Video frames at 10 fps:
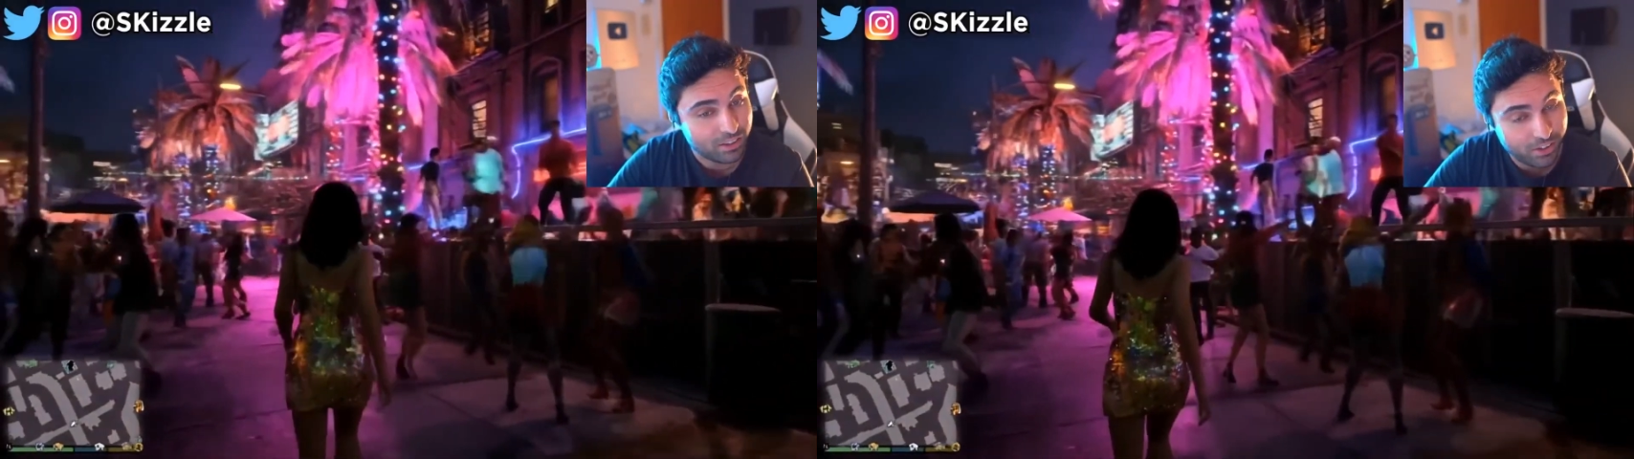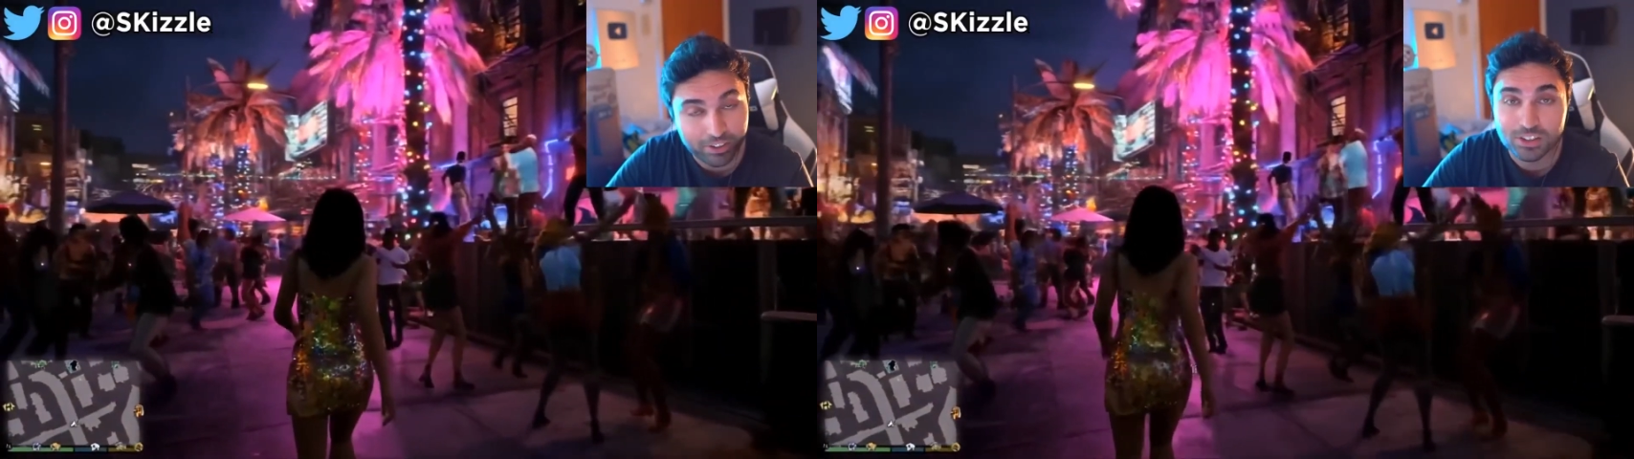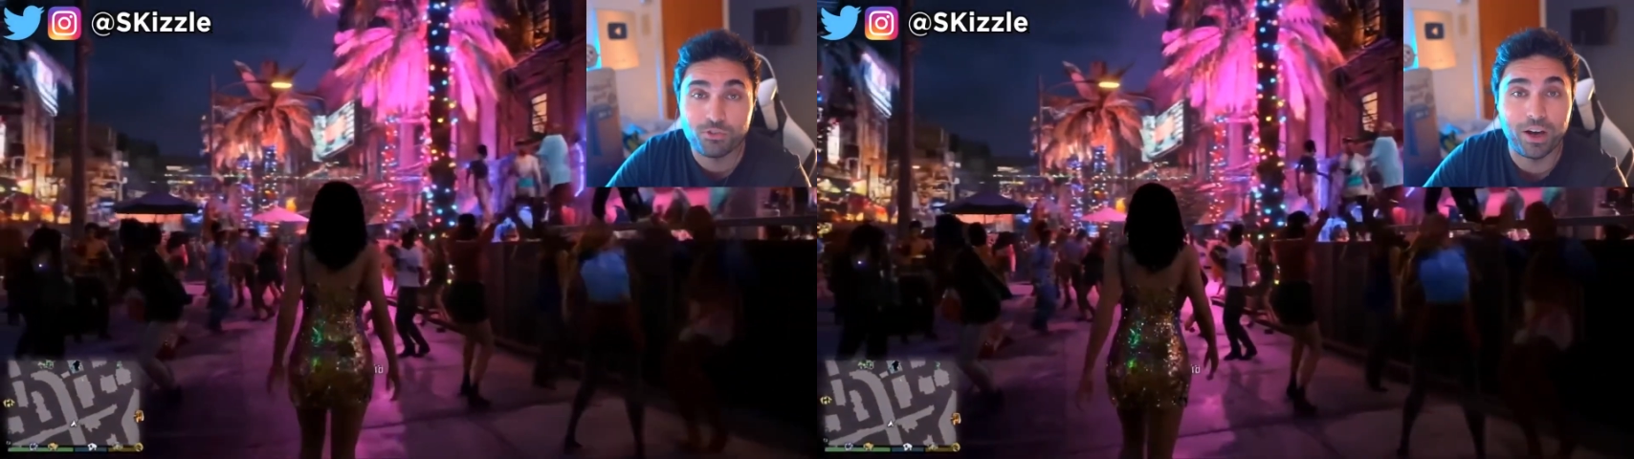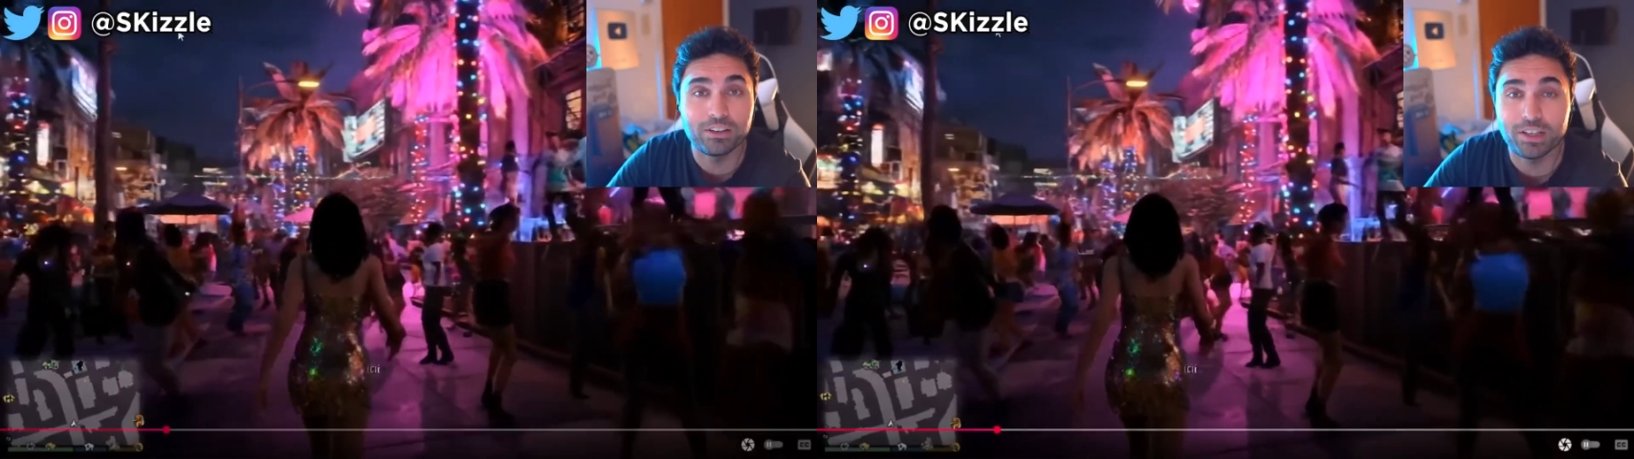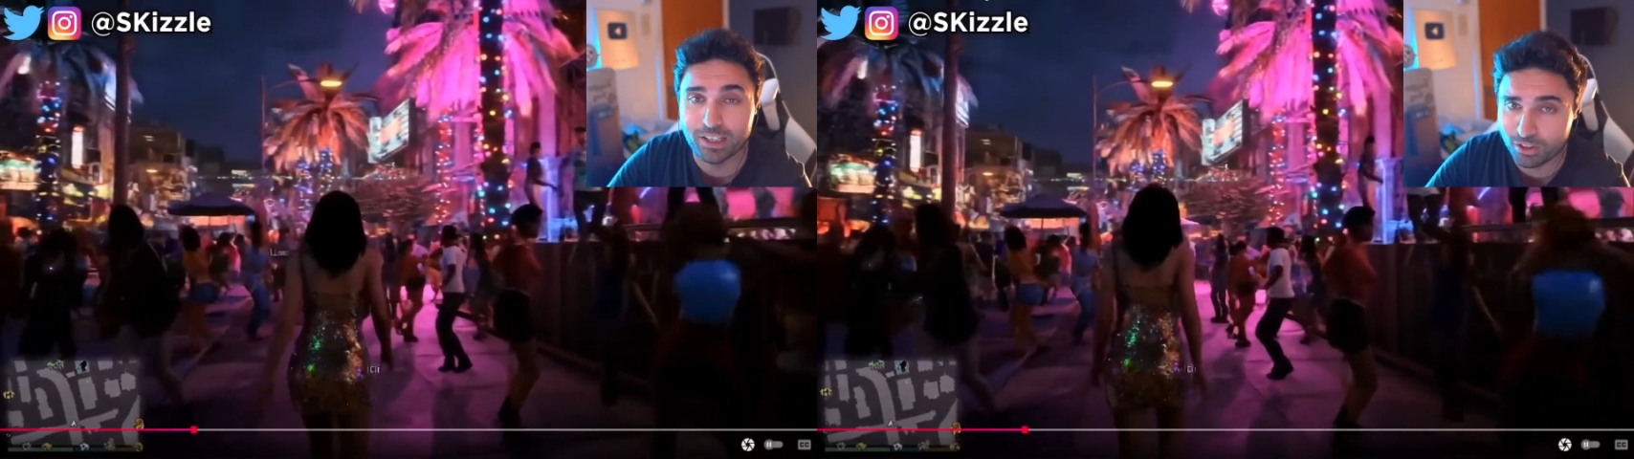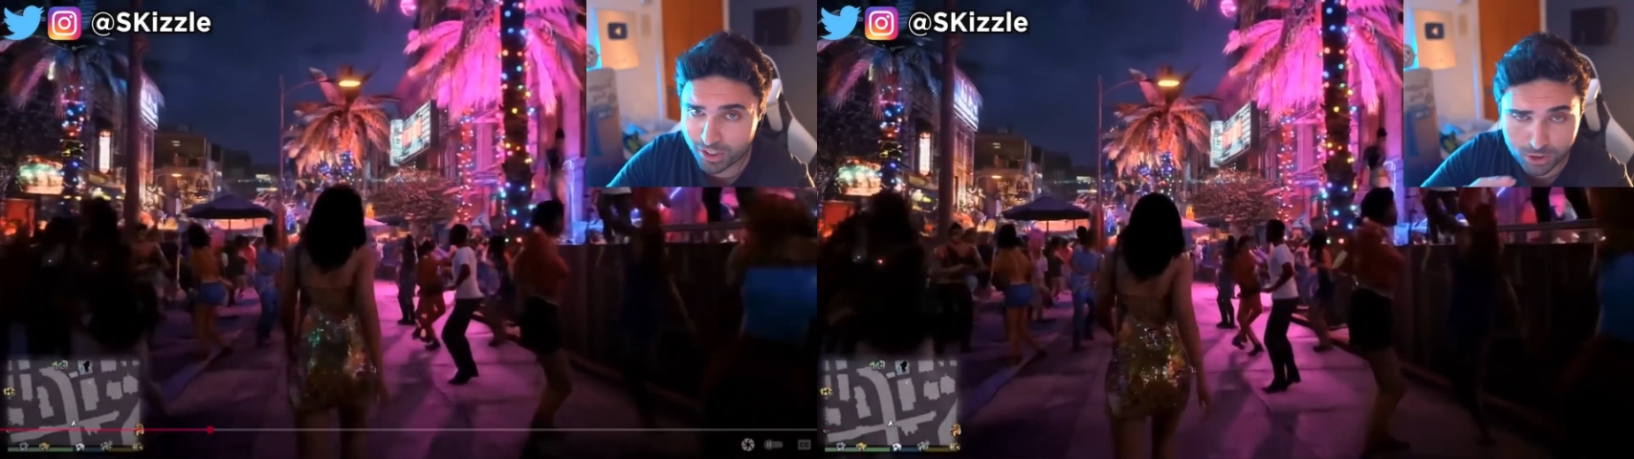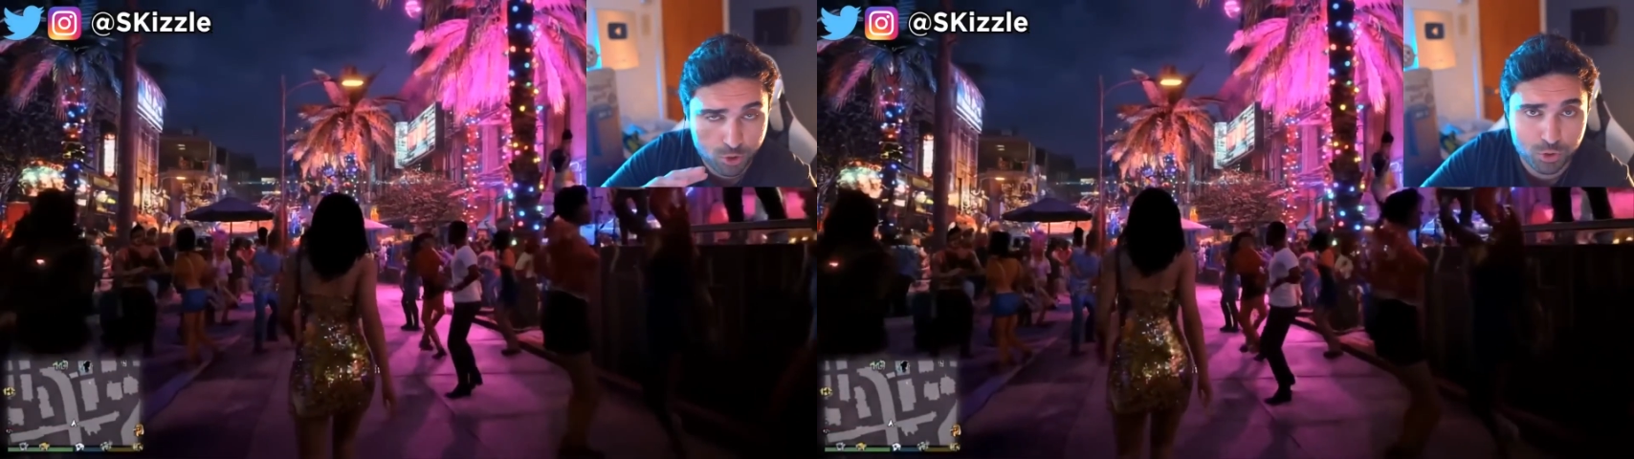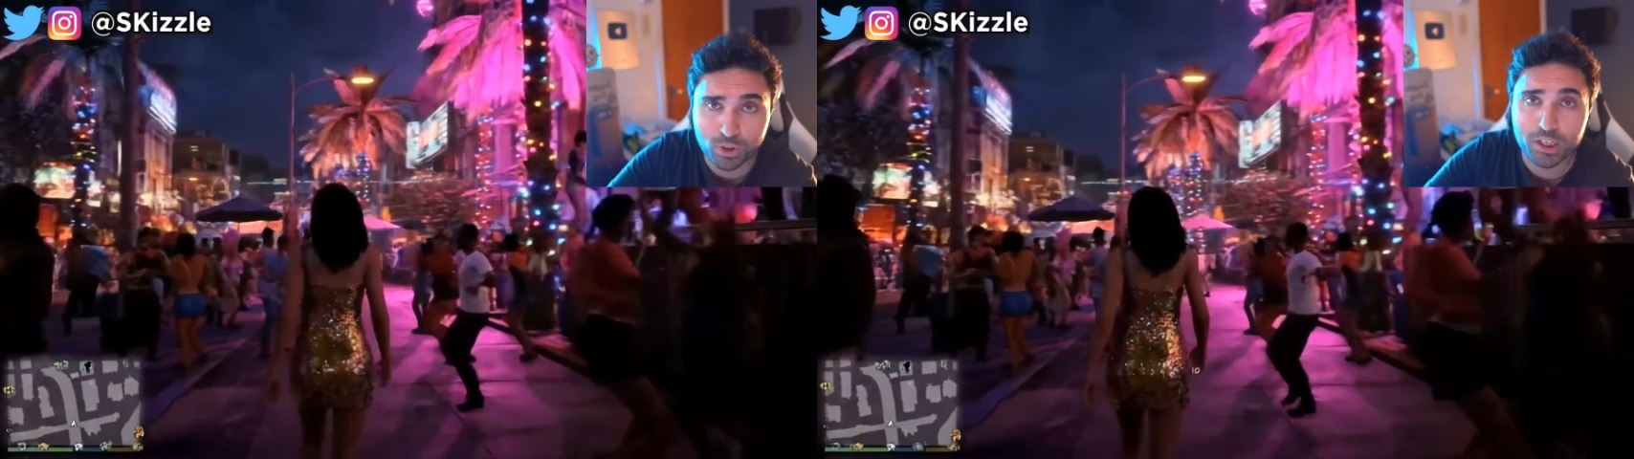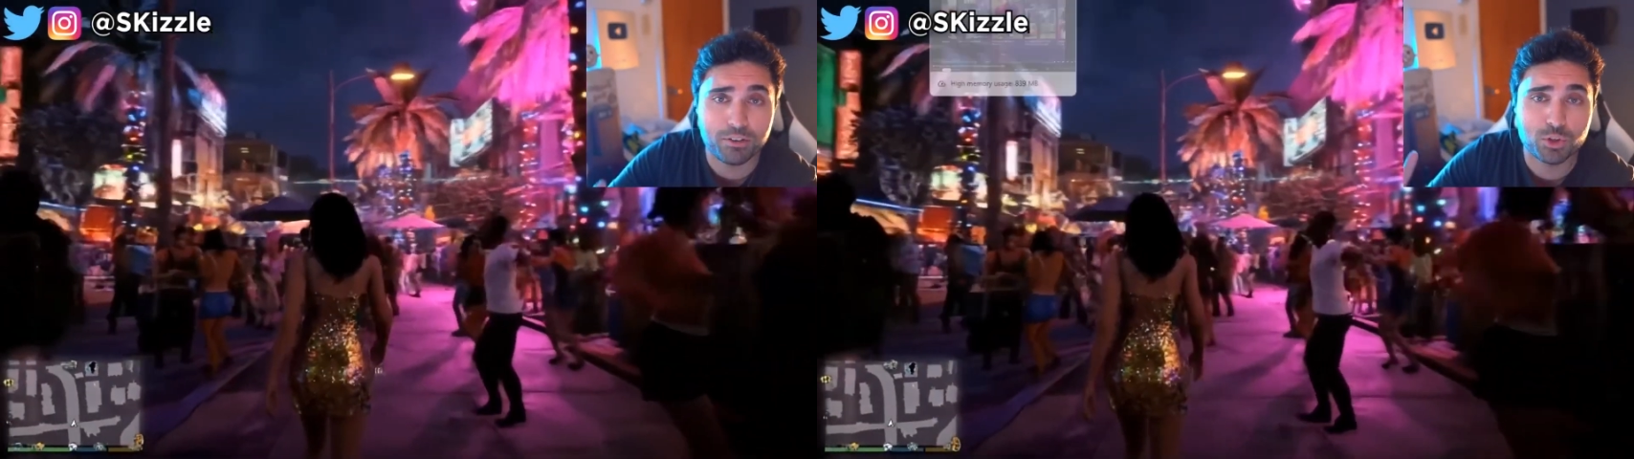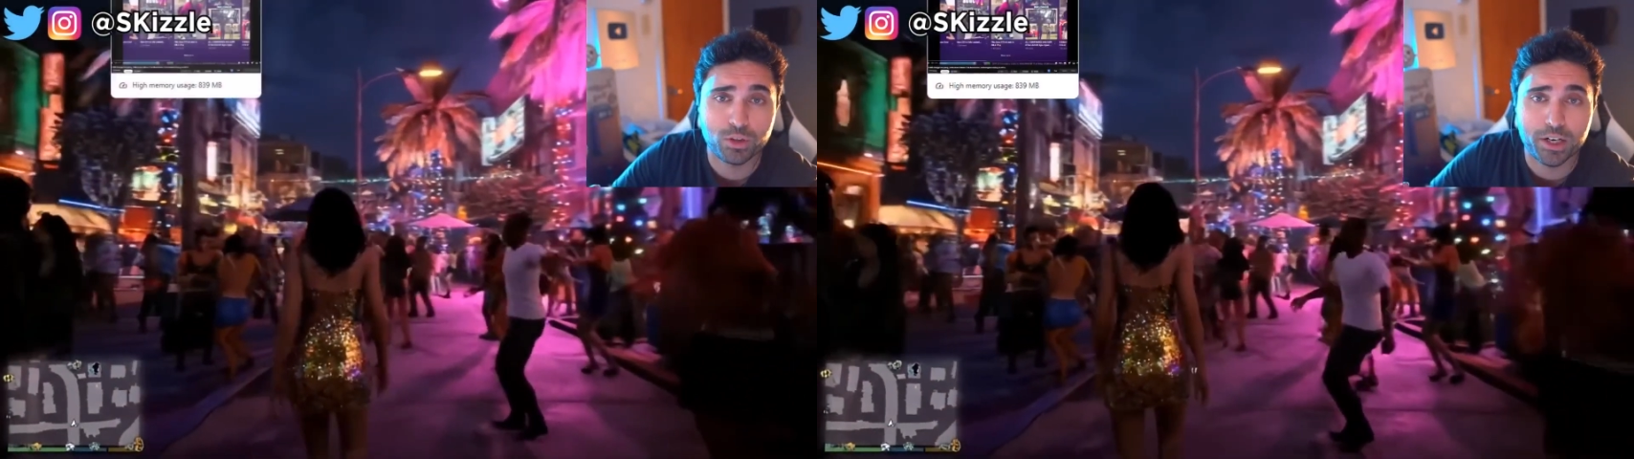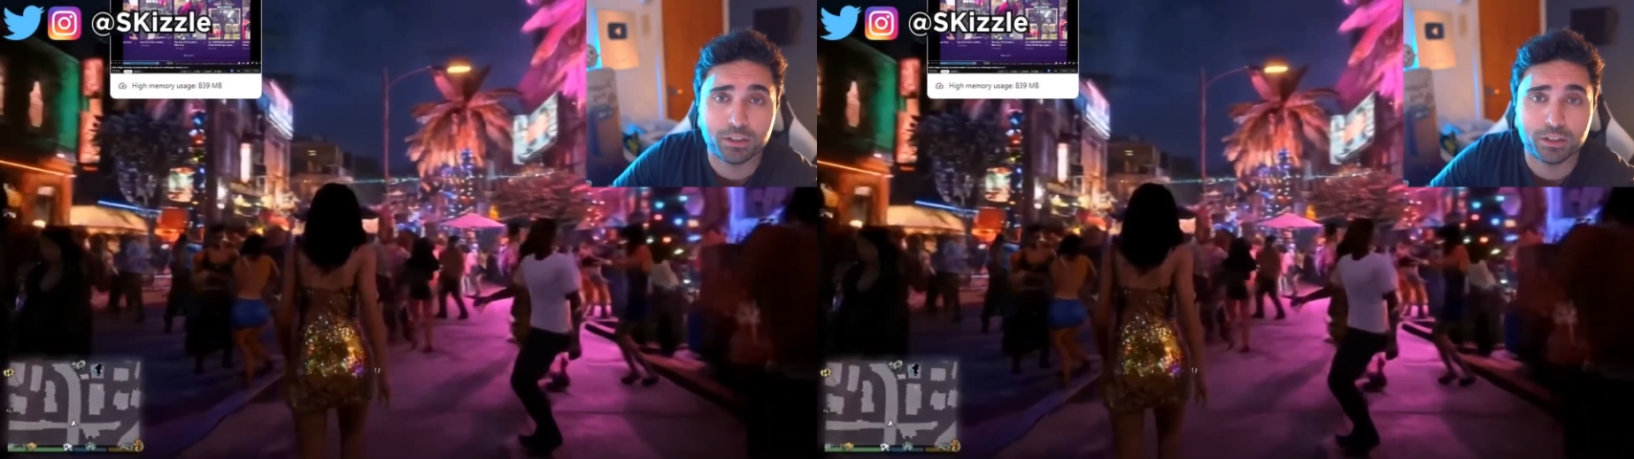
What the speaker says: Let's find that out, and you do not have to